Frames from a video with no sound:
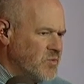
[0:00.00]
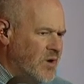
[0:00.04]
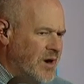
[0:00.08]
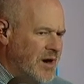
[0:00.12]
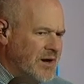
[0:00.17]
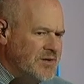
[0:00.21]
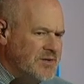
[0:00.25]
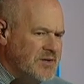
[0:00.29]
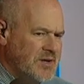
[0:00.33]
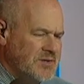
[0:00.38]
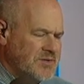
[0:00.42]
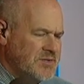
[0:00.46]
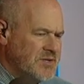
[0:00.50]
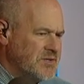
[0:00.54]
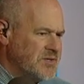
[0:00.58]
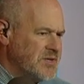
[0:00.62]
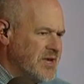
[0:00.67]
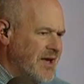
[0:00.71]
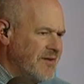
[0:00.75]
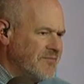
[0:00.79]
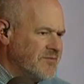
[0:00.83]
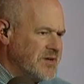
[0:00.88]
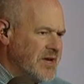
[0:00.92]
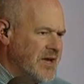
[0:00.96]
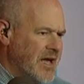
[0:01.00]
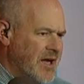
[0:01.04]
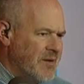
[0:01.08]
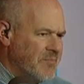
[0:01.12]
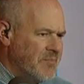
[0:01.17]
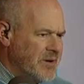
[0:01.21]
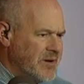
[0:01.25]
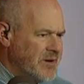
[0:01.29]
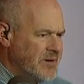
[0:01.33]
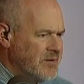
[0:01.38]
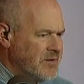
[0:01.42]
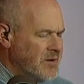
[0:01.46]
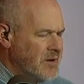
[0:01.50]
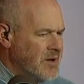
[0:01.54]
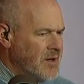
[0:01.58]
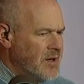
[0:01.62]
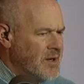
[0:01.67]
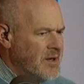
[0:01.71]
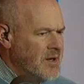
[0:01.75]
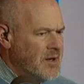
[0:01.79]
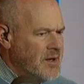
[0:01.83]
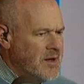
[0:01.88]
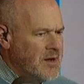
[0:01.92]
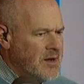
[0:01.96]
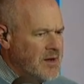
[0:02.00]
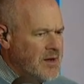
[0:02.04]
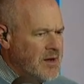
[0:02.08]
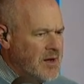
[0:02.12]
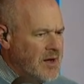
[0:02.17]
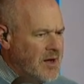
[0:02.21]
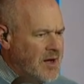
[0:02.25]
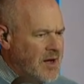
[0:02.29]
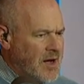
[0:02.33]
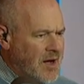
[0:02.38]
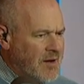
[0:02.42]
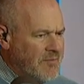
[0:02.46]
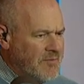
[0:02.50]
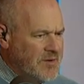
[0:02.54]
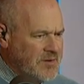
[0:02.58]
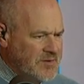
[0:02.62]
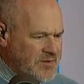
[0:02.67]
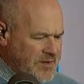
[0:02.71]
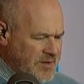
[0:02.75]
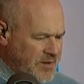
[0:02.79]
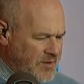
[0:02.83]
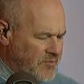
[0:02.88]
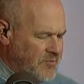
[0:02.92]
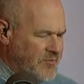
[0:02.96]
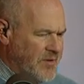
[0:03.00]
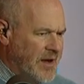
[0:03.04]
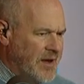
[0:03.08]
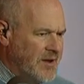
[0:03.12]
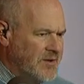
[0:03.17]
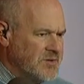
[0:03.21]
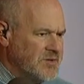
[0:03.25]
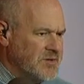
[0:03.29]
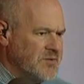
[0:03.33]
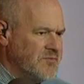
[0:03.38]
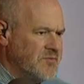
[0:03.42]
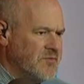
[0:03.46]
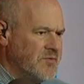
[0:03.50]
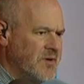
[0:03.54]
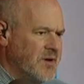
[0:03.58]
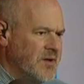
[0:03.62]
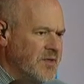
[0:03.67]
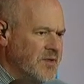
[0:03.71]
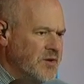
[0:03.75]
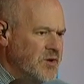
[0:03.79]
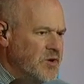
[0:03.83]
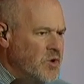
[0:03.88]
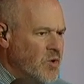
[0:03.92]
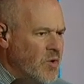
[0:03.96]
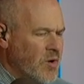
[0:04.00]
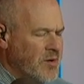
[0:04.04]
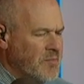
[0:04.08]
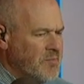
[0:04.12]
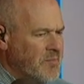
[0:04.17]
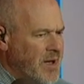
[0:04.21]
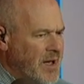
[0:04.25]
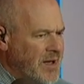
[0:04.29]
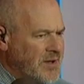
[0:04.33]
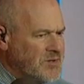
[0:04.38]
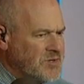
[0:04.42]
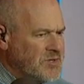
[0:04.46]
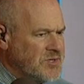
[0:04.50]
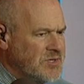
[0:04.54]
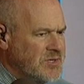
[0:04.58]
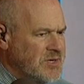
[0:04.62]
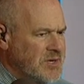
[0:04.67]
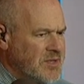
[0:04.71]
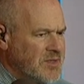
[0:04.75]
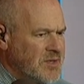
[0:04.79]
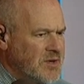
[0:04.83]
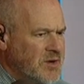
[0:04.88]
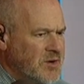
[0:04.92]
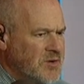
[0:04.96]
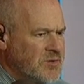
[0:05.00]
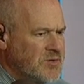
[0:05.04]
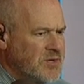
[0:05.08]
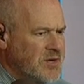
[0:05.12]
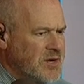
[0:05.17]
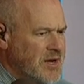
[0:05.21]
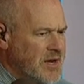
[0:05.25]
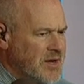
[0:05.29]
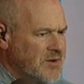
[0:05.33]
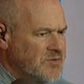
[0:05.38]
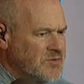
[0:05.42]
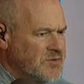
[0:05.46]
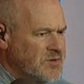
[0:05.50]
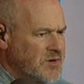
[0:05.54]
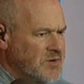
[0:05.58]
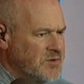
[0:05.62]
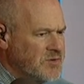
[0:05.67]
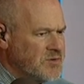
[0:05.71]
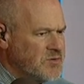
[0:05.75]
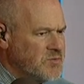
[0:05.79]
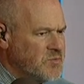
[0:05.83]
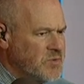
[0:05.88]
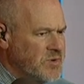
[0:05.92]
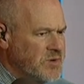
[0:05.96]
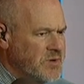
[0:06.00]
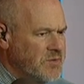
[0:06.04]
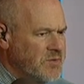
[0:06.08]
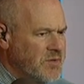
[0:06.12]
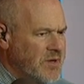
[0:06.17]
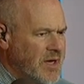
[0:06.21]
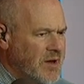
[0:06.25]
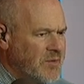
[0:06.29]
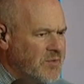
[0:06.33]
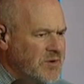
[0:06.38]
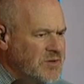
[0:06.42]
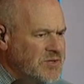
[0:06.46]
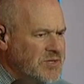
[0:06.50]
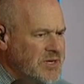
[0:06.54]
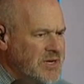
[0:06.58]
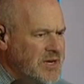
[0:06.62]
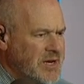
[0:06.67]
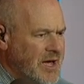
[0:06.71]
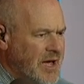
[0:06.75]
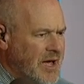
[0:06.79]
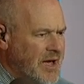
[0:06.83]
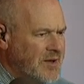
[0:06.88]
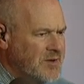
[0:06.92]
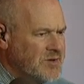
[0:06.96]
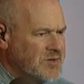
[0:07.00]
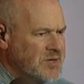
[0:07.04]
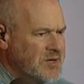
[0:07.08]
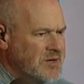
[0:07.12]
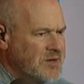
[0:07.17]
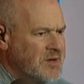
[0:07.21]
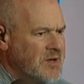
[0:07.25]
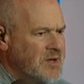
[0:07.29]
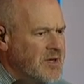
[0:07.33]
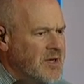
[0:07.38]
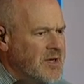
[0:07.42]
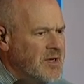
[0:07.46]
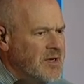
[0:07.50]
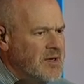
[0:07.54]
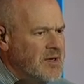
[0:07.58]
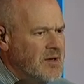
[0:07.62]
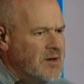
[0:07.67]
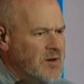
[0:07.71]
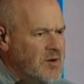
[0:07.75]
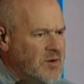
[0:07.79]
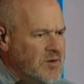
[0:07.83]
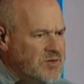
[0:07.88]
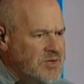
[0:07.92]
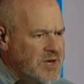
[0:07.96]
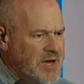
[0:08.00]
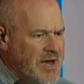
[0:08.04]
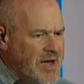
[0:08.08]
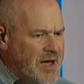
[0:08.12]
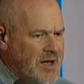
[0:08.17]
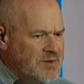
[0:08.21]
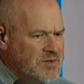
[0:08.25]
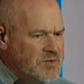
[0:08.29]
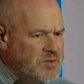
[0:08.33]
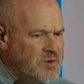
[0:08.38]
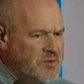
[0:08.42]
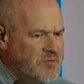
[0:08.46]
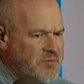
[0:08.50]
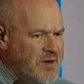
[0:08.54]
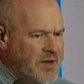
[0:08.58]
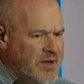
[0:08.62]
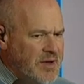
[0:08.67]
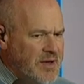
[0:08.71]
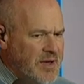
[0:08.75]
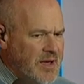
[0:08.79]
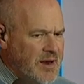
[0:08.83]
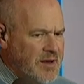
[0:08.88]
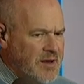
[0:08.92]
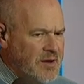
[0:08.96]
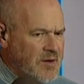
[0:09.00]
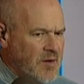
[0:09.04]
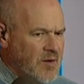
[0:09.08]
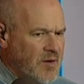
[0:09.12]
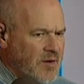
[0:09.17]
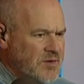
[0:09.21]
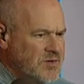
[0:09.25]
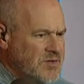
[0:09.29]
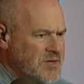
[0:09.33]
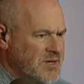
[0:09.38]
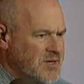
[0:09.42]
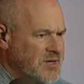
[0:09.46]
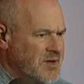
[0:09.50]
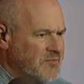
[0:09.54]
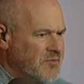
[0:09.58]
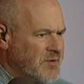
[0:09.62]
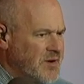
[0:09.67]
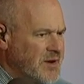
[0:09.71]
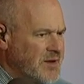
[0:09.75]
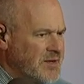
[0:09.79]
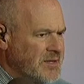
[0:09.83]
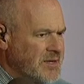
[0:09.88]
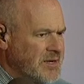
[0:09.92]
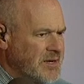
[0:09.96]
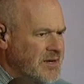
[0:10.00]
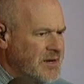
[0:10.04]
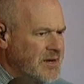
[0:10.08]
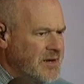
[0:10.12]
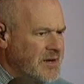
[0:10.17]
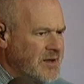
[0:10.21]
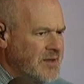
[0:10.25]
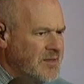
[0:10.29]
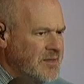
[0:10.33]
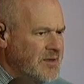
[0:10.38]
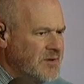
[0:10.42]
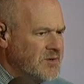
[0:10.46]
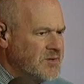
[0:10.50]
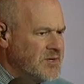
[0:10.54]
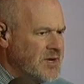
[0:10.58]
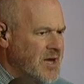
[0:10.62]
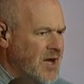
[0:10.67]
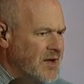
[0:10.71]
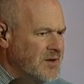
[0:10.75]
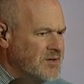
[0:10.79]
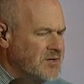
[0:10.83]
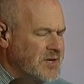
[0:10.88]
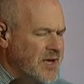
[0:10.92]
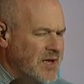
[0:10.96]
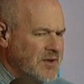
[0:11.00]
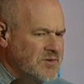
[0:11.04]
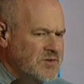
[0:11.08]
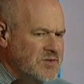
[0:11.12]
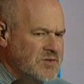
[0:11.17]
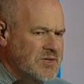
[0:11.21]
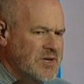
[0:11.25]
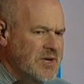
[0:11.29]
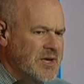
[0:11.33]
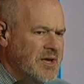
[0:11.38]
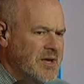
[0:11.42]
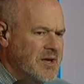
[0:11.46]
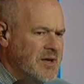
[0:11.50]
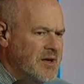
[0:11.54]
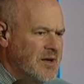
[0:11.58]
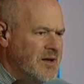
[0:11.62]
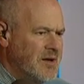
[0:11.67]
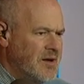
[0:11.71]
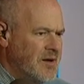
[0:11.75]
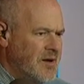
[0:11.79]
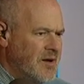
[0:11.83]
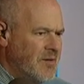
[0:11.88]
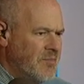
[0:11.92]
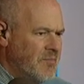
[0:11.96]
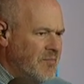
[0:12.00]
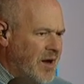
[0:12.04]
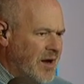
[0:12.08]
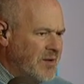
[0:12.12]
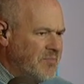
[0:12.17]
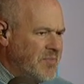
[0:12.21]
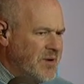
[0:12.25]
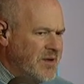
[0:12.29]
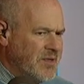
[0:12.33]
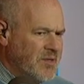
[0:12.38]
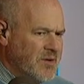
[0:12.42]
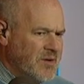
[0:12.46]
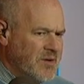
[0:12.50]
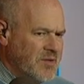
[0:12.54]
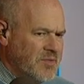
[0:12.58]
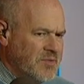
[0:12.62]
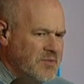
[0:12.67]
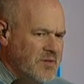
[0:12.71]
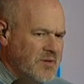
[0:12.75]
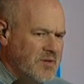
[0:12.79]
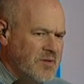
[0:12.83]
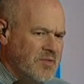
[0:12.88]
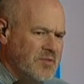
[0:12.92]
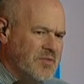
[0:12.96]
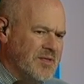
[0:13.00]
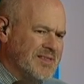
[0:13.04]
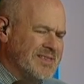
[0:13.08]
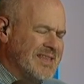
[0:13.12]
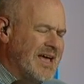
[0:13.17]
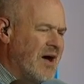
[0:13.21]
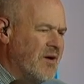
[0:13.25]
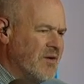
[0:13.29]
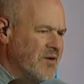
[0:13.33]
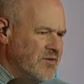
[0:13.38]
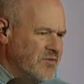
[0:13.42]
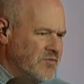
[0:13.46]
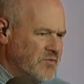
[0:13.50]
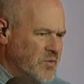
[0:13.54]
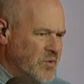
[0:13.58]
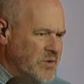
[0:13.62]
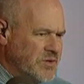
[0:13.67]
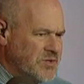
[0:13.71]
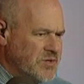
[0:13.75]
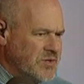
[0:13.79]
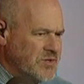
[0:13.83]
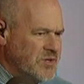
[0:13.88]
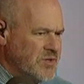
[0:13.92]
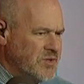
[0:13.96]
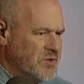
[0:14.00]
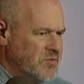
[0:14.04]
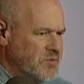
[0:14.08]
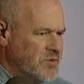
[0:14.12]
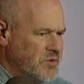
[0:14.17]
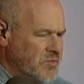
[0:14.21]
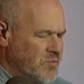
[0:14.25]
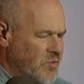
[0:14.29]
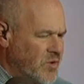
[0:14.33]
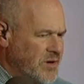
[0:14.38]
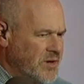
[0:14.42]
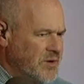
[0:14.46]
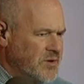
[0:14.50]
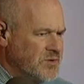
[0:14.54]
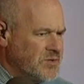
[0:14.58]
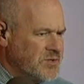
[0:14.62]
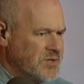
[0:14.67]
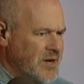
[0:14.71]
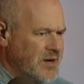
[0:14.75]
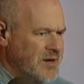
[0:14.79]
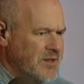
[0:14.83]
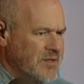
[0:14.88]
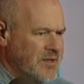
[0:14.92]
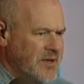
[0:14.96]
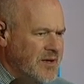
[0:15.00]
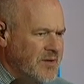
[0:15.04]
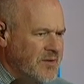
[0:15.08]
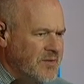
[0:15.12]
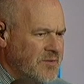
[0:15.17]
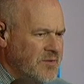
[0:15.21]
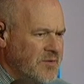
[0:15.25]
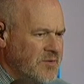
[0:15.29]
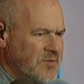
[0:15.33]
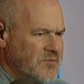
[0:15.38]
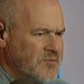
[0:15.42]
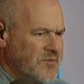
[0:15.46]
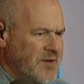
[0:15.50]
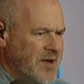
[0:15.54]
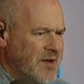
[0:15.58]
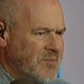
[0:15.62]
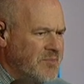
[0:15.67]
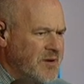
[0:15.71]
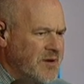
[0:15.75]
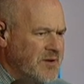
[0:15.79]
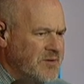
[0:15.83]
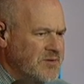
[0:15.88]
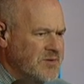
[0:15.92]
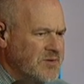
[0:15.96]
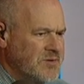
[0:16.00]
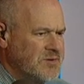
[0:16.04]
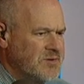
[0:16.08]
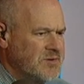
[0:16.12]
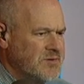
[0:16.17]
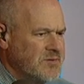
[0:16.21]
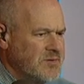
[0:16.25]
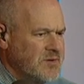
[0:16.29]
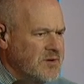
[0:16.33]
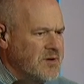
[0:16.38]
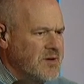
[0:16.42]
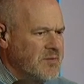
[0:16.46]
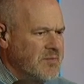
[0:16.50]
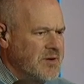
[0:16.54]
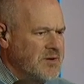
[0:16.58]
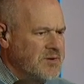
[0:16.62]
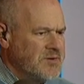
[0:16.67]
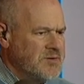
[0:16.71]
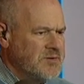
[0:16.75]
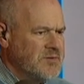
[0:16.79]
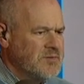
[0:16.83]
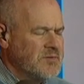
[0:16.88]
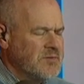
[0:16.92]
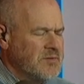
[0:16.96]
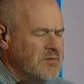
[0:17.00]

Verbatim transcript: Why does this have to happen? And uh, obviously, fans of uh, the New York Mets and the Houston Astros with Edwin Diaz and Jose Altuve getting hurt significantly in these contests uh, might be the, the, the loudest voices in the room. What do you say to that those fan bases? Commissioner?